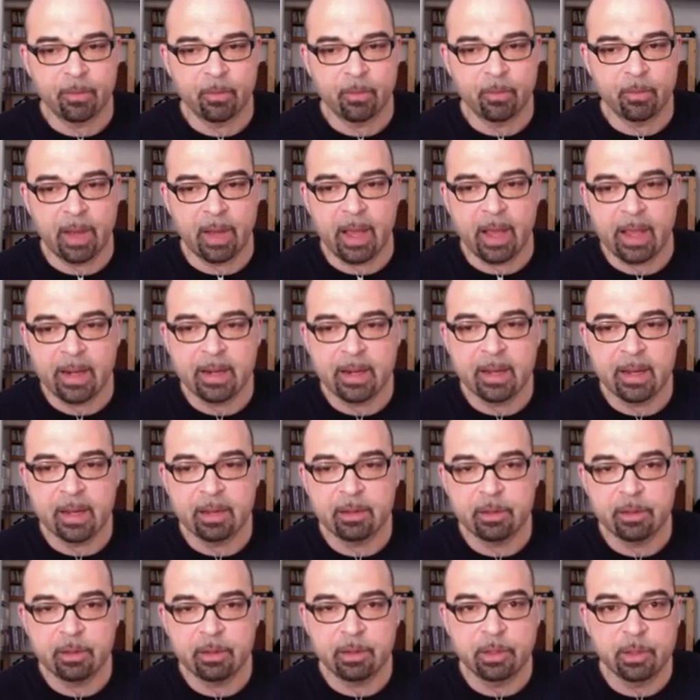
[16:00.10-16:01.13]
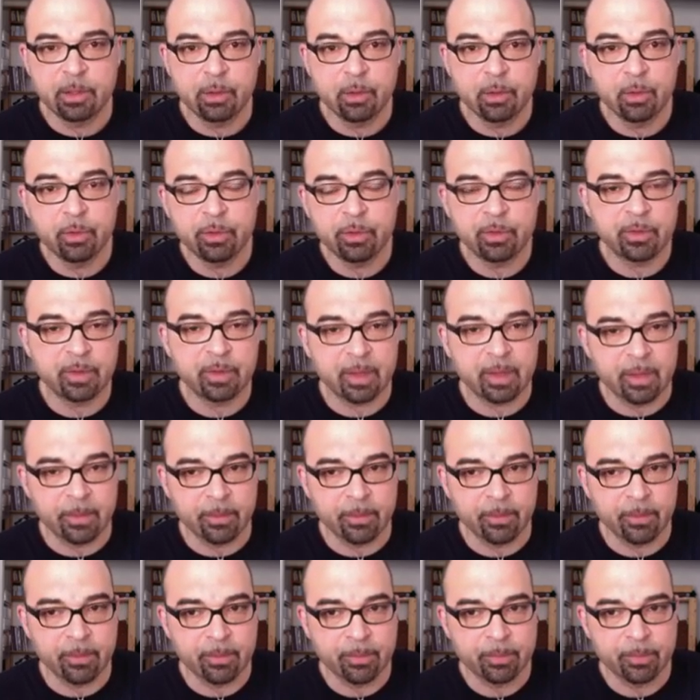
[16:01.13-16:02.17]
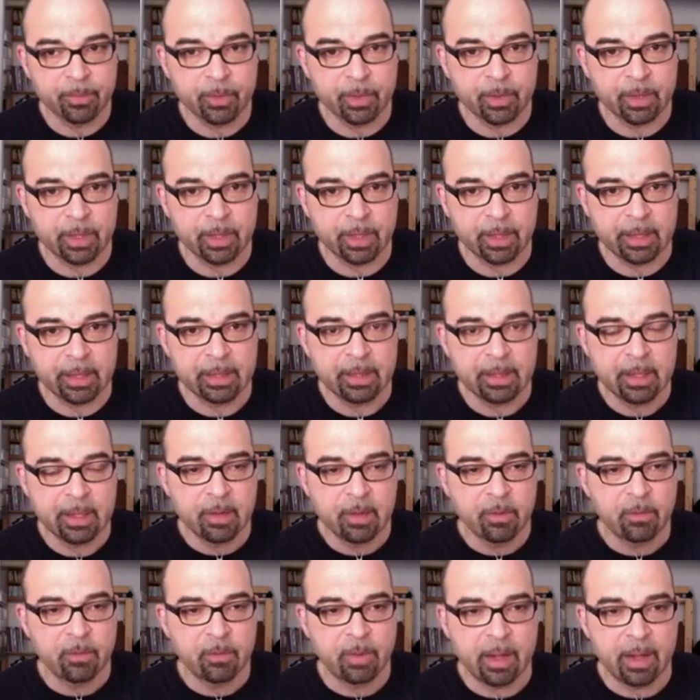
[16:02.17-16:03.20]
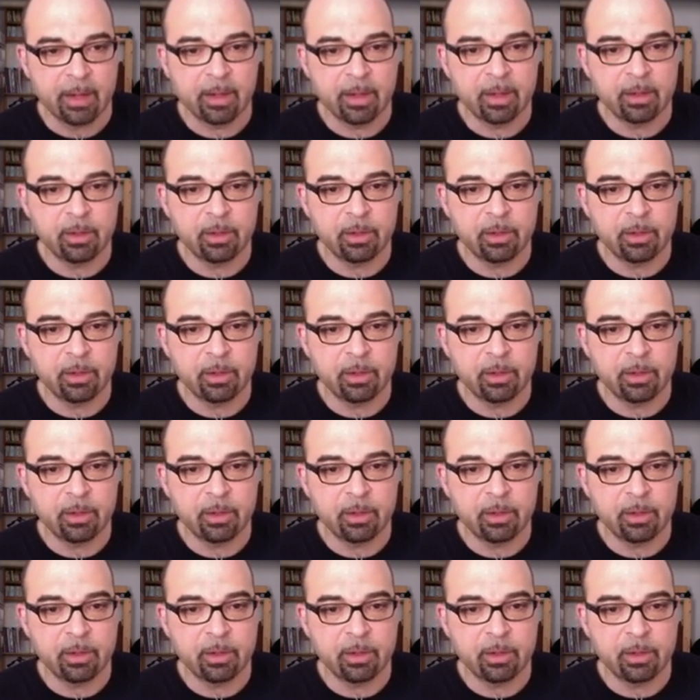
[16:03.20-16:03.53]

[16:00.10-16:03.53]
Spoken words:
Why not use them, okay? Why not